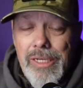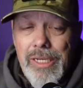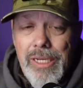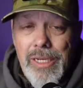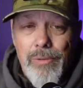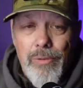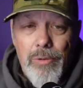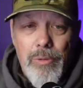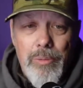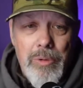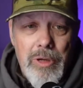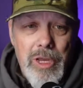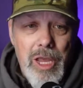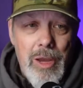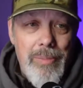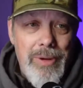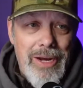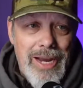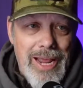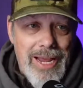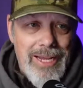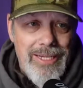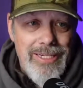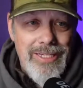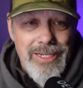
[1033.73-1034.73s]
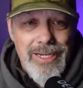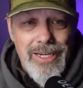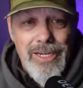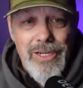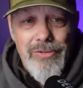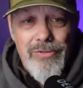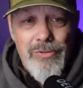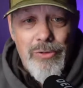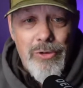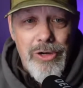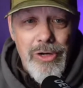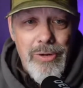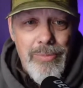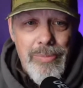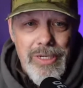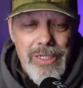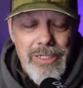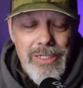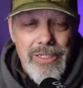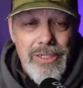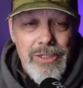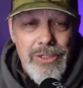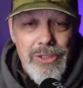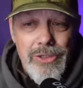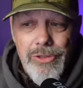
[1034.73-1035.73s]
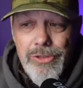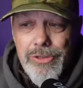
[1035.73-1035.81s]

it will become an asset for your business.